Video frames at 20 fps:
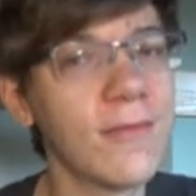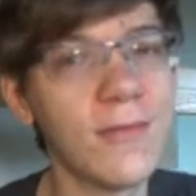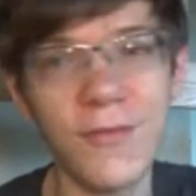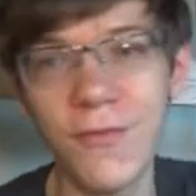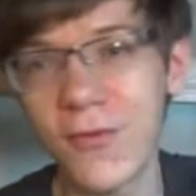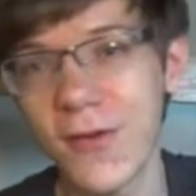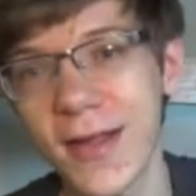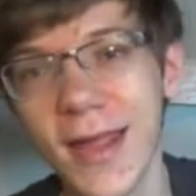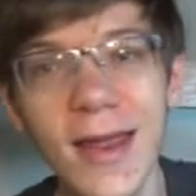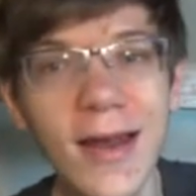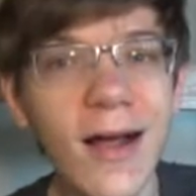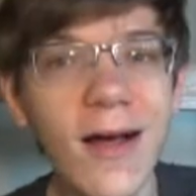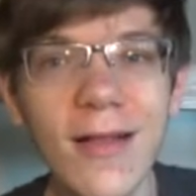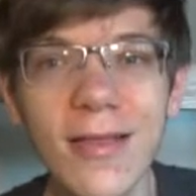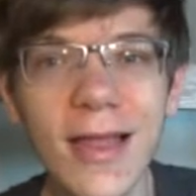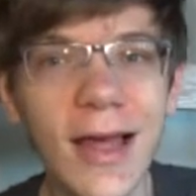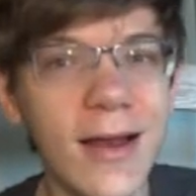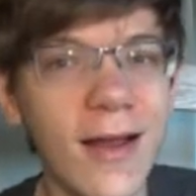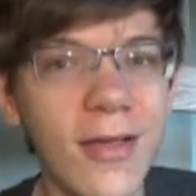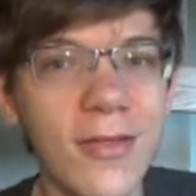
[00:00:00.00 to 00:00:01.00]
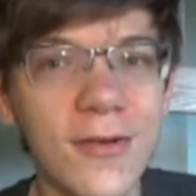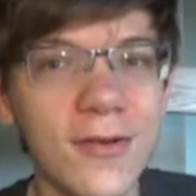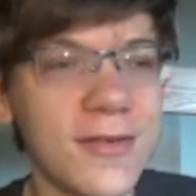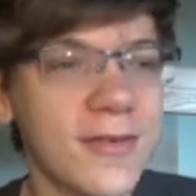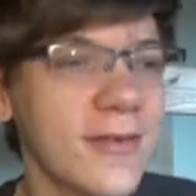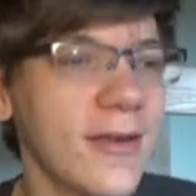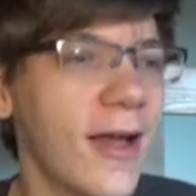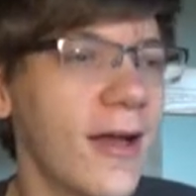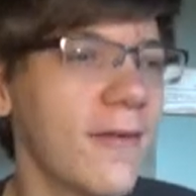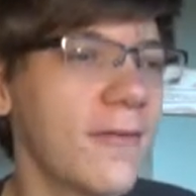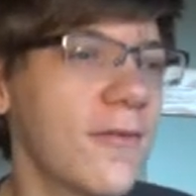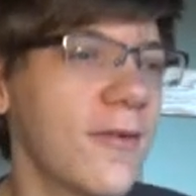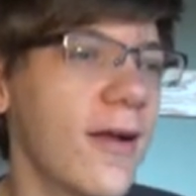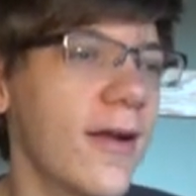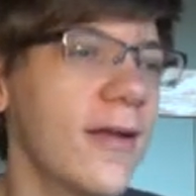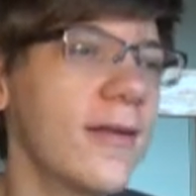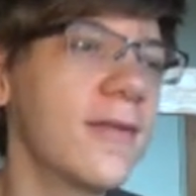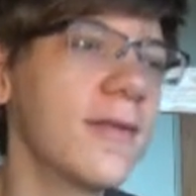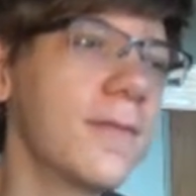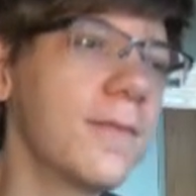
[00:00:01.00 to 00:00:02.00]
Forget all that other stuff,
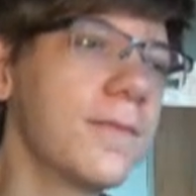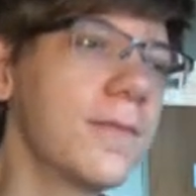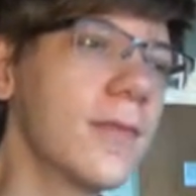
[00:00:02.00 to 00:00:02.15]
right?